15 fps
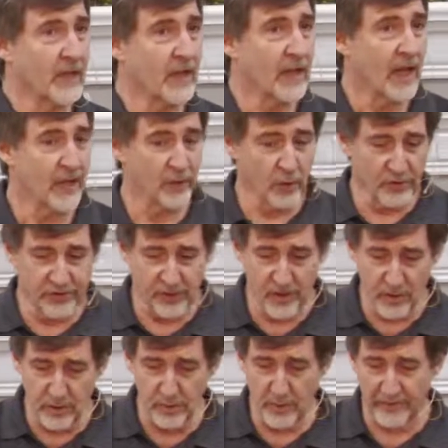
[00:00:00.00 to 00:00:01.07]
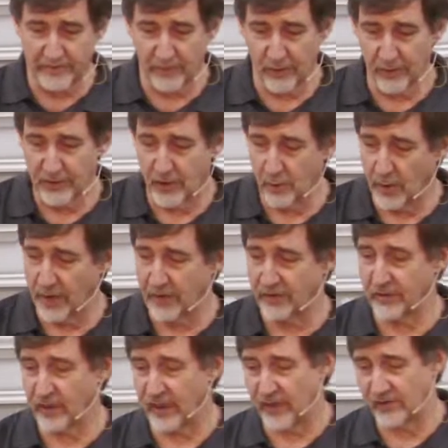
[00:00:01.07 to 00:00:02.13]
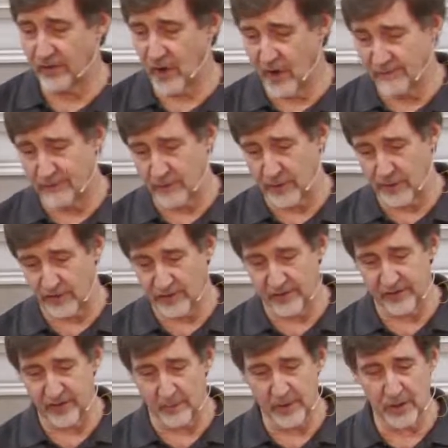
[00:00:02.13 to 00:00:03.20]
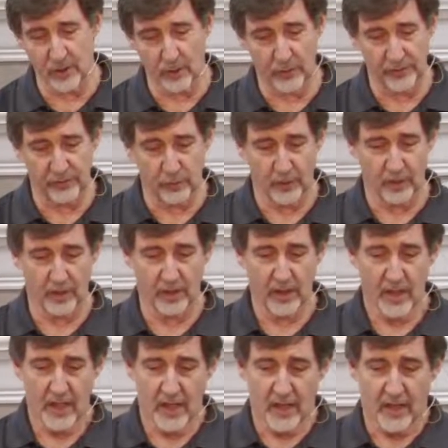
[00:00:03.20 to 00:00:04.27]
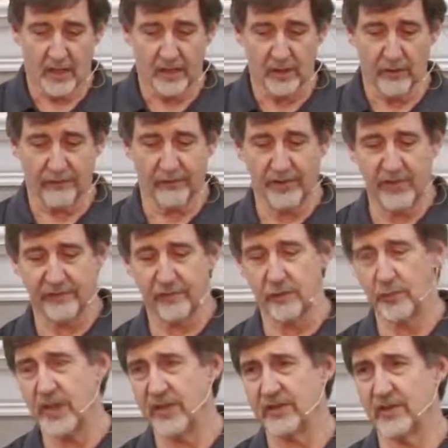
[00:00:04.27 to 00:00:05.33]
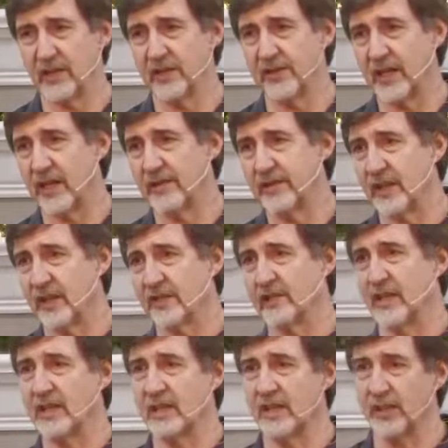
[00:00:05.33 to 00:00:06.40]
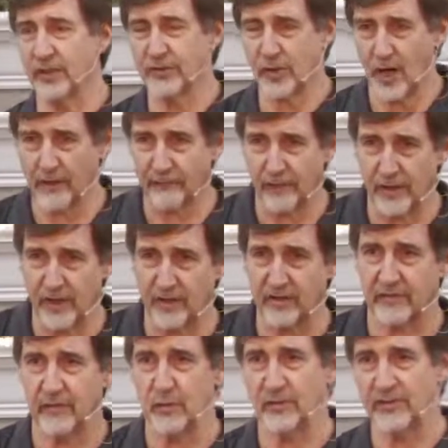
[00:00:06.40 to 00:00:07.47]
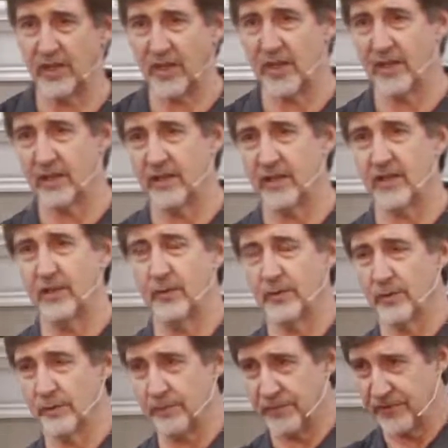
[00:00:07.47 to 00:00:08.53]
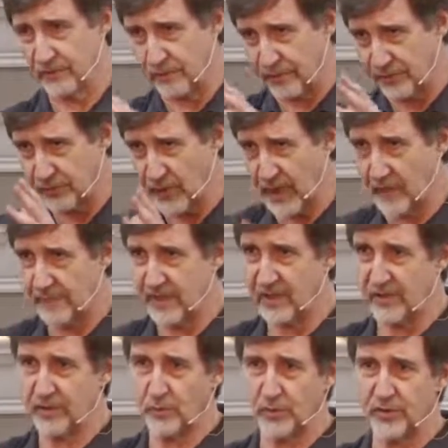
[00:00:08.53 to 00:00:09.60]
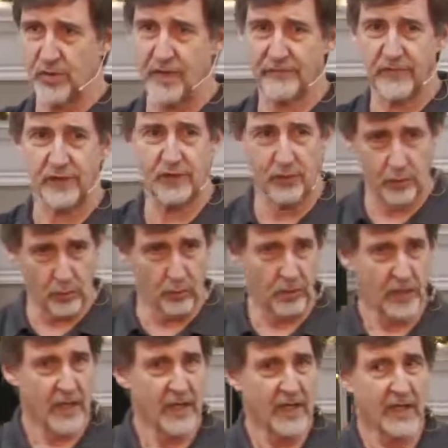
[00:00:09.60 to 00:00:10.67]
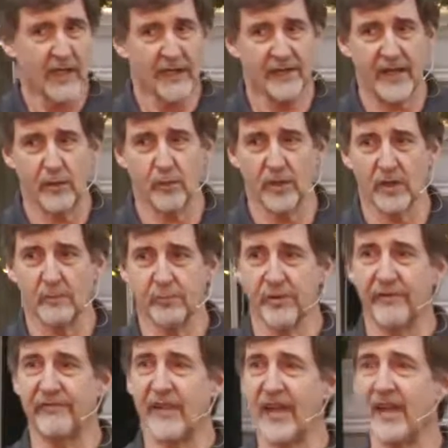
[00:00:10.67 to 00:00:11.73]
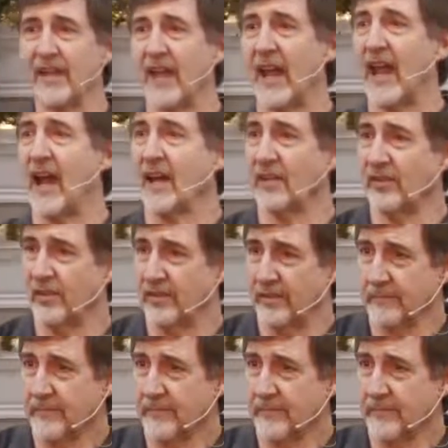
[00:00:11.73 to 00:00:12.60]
and those are usually referred to as offerings. And some of those were for different reasons. They had things like guilt offerings. If you sinned, there were some prescribed things. This is what you have to do. They were prophetic acts